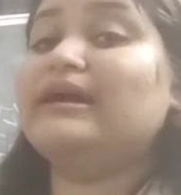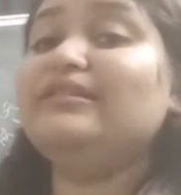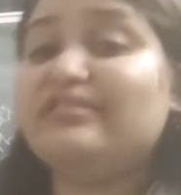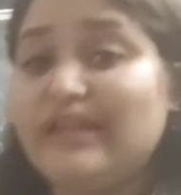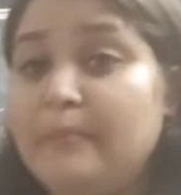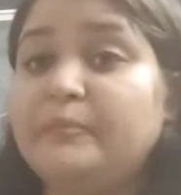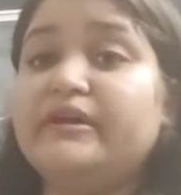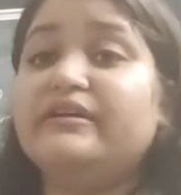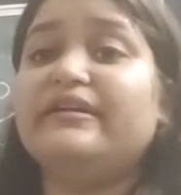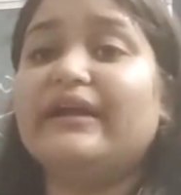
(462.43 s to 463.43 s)

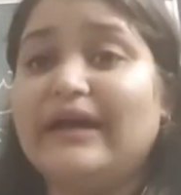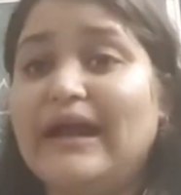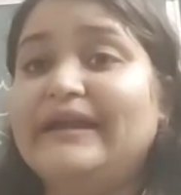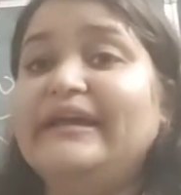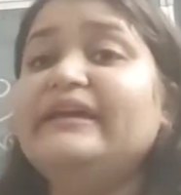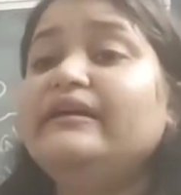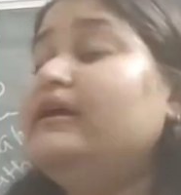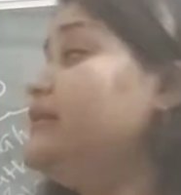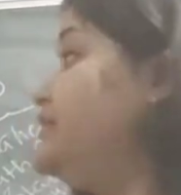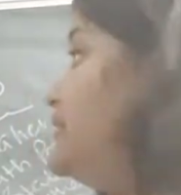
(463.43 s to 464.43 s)
concept regarding
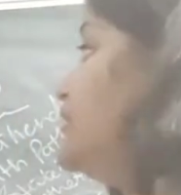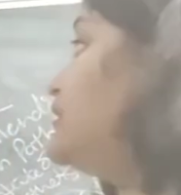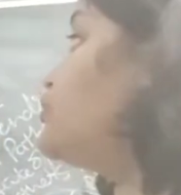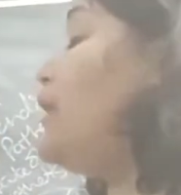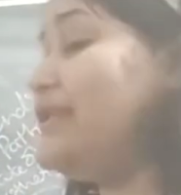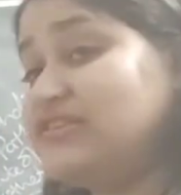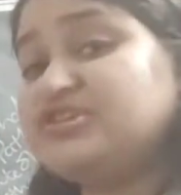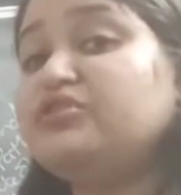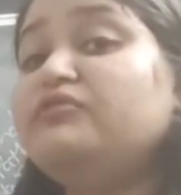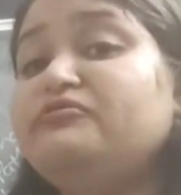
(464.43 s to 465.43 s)
the question
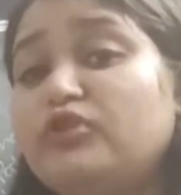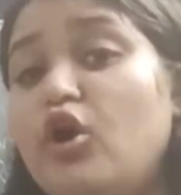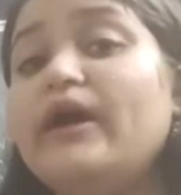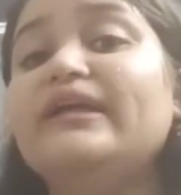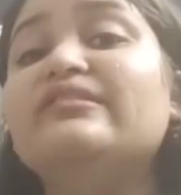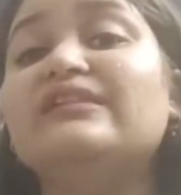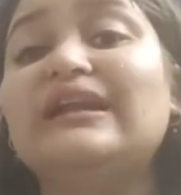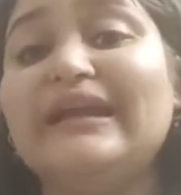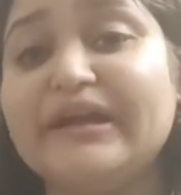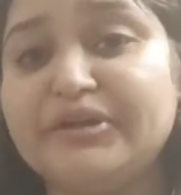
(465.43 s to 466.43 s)
of law is
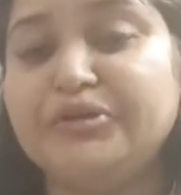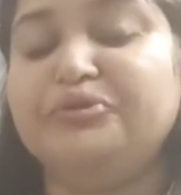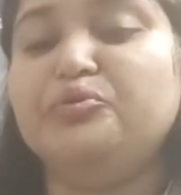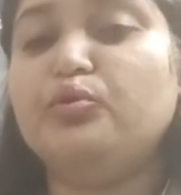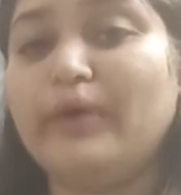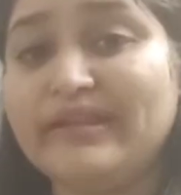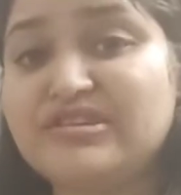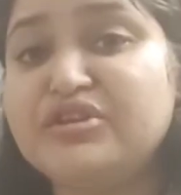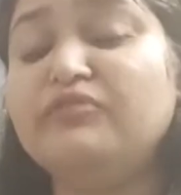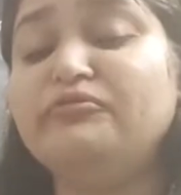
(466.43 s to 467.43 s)
clear to you.
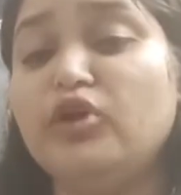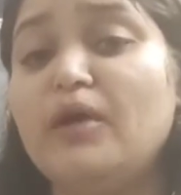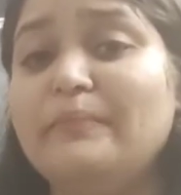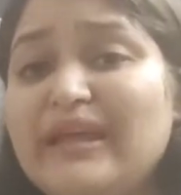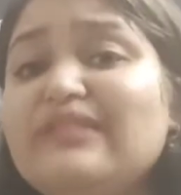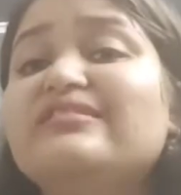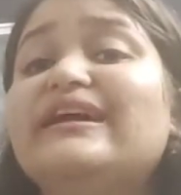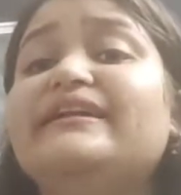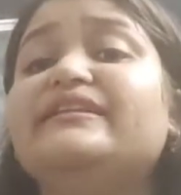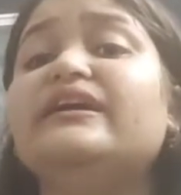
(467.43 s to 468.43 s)
Question of law means
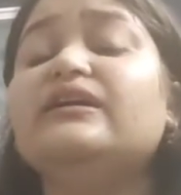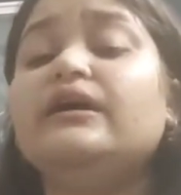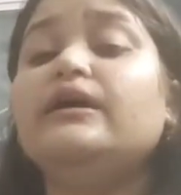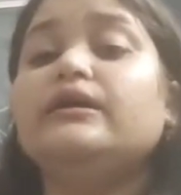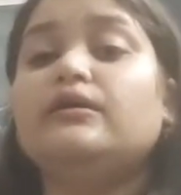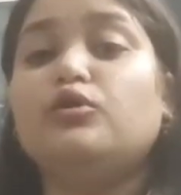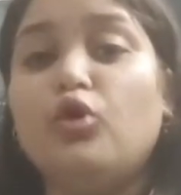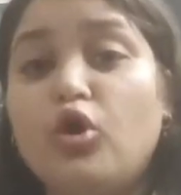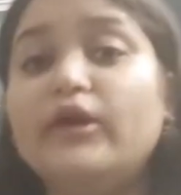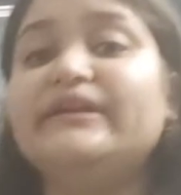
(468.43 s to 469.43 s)
that the
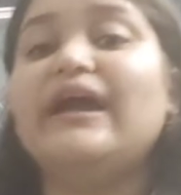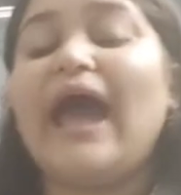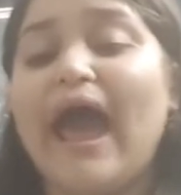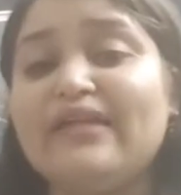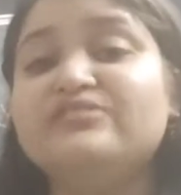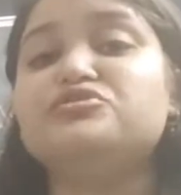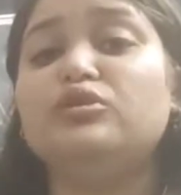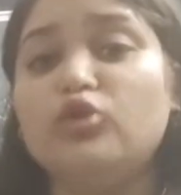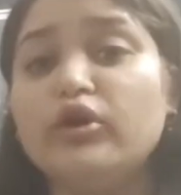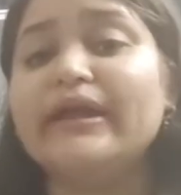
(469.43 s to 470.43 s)
court has to
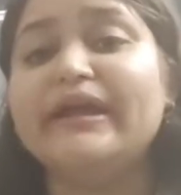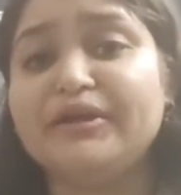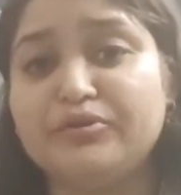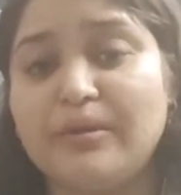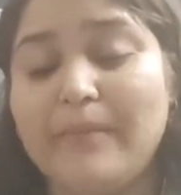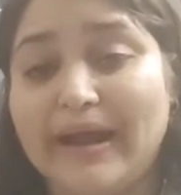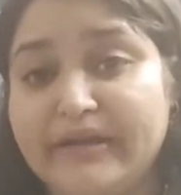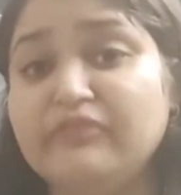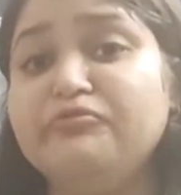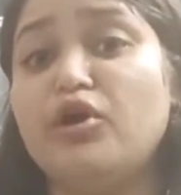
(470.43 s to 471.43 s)
look into the
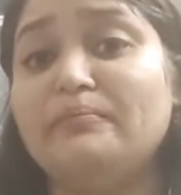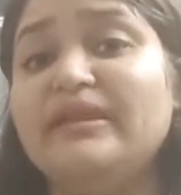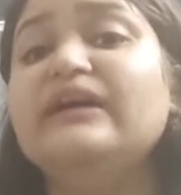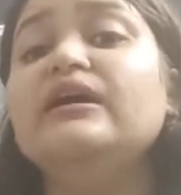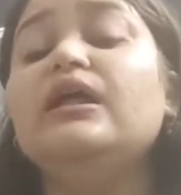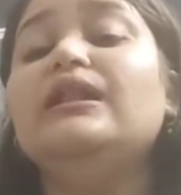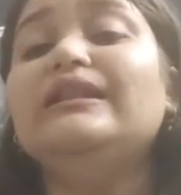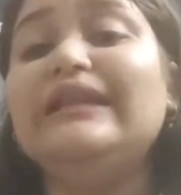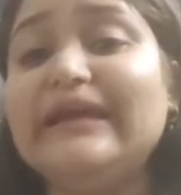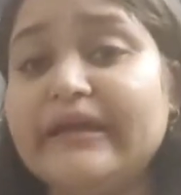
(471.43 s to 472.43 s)
matter from the
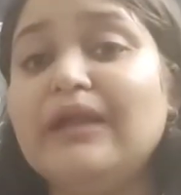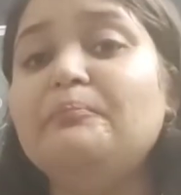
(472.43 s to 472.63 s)
legal